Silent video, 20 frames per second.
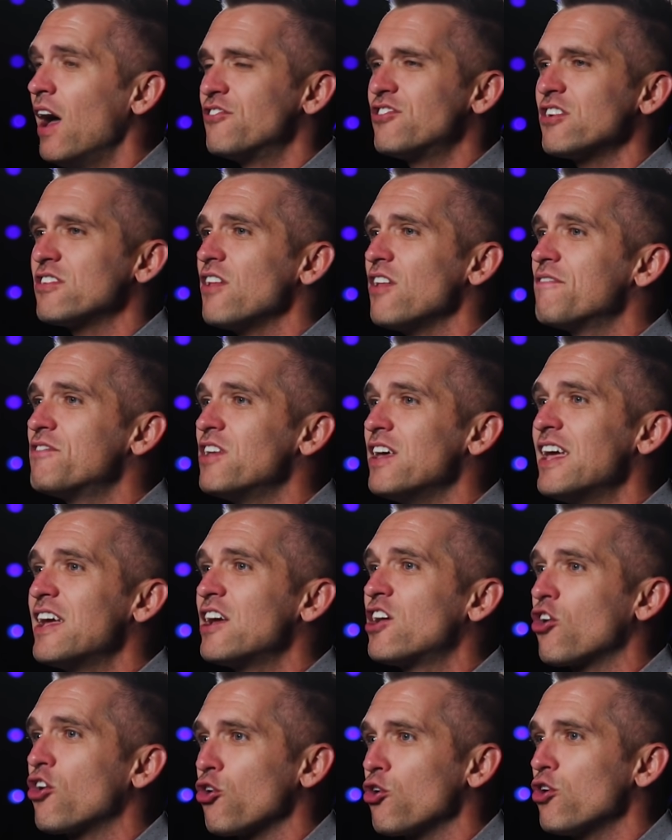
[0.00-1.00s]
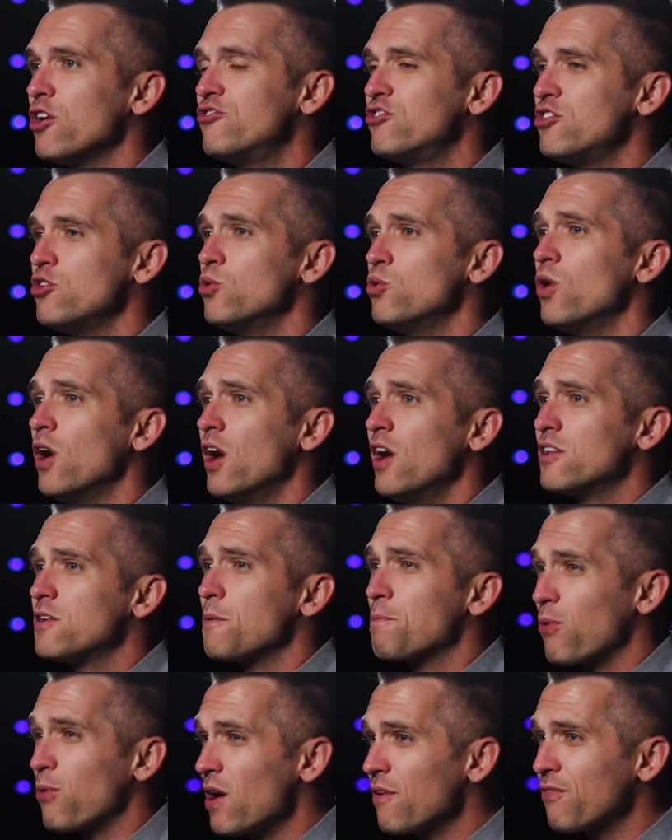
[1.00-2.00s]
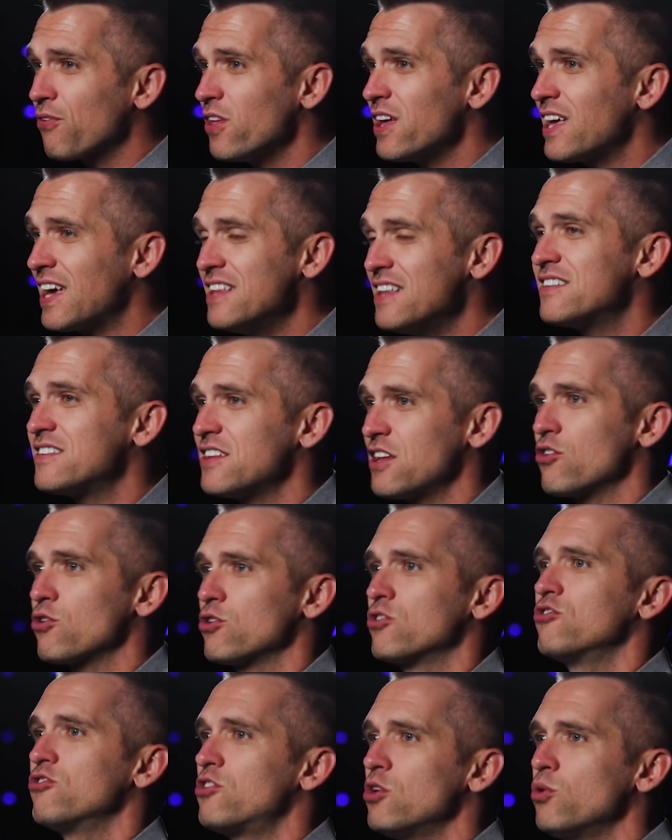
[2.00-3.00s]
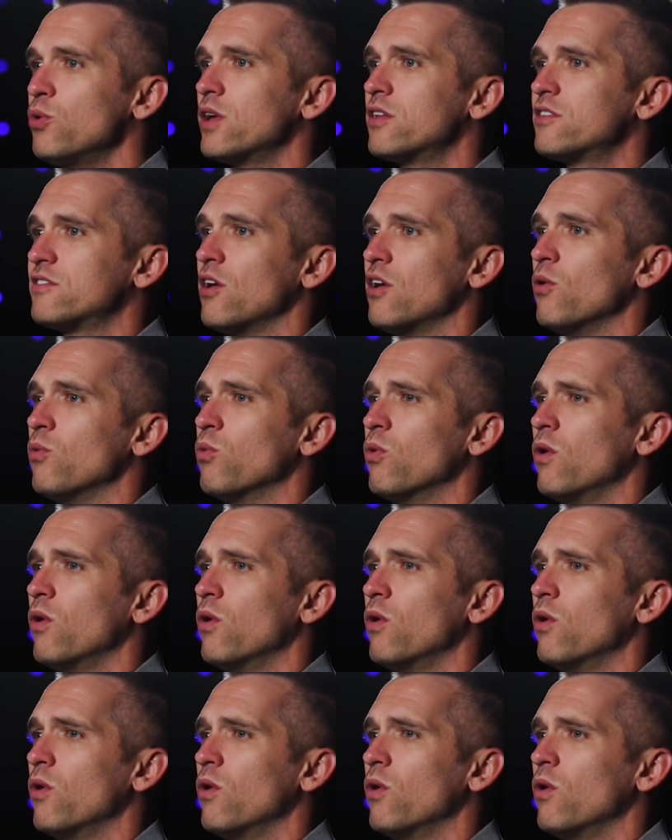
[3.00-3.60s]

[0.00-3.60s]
just love to encourage you to prayerfully consider doing so.